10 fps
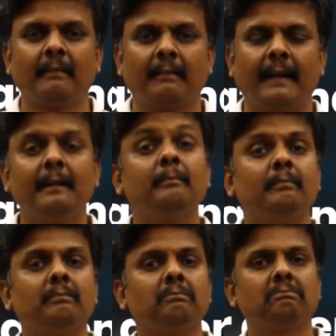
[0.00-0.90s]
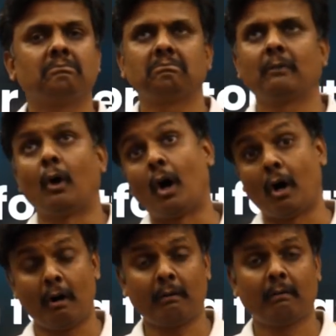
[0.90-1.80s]
right?
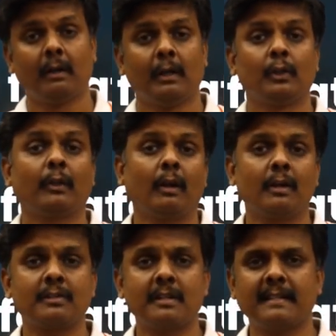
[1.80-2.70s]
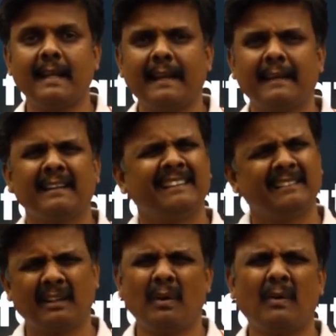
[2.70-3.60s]
Or you can also say like,
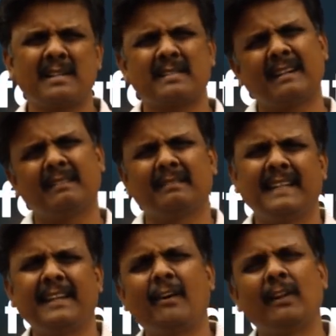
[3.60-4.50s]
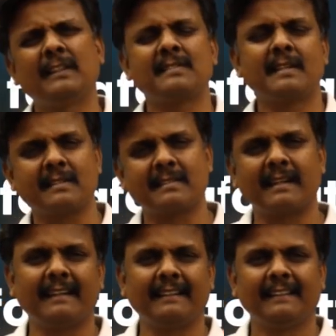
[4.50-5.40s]
you know what sir, leave all these things
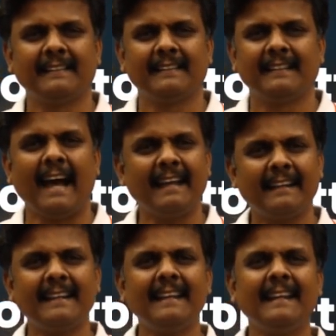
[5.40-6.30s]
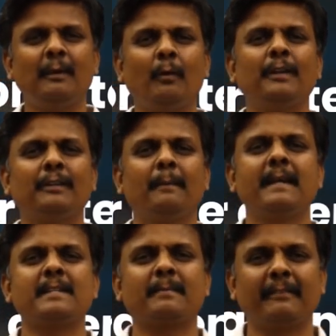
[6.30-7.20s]
aside. I really want to
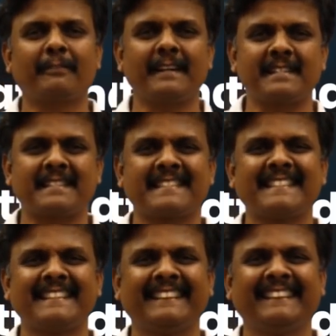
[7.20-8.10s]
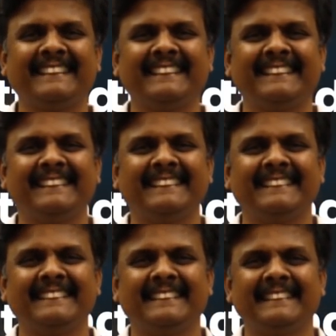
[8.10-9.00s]
amaze my friends.
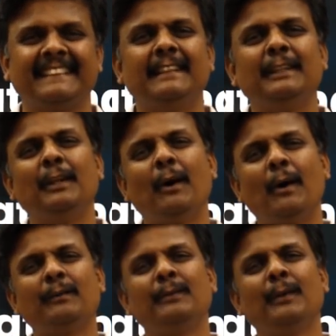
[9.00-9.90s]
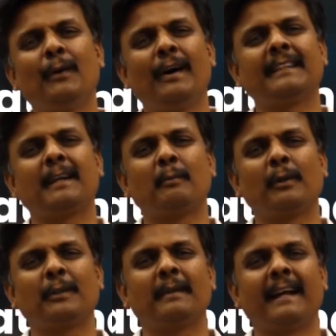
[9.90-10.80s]
No, no other
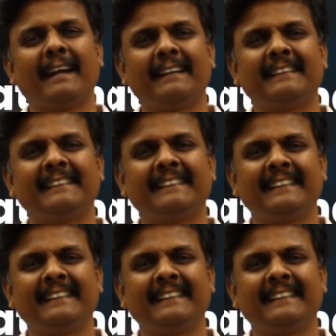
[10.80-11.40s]
motive behind.